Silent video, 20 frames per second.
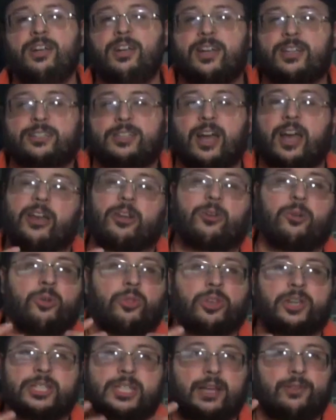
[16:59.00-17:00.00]
It's kind of cool
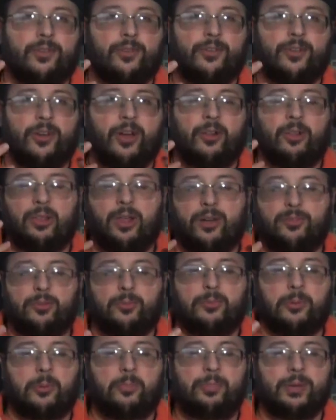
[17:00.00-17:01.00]
to just have a
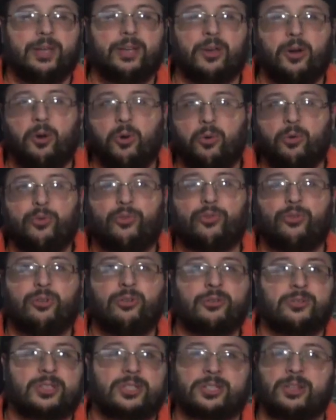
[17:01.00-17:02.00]
lovable big oaf
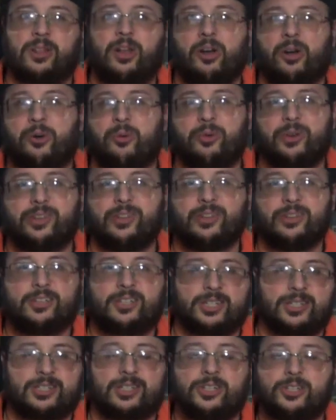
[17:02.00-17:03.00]
who's slow and
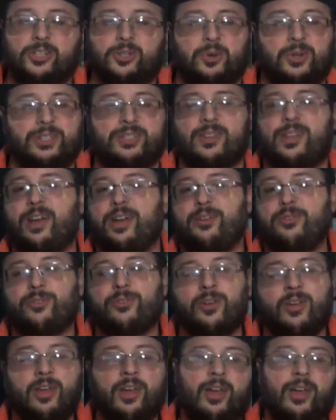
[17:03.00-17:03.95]
just enjoys life.